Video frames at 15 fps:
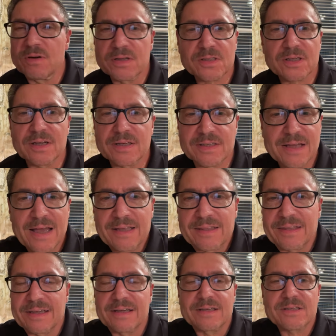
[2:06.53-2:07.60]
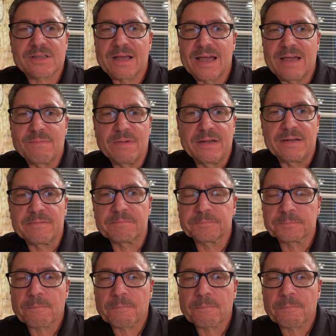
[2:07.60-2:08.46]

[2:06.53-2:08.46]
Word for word: is going to take this. Amen.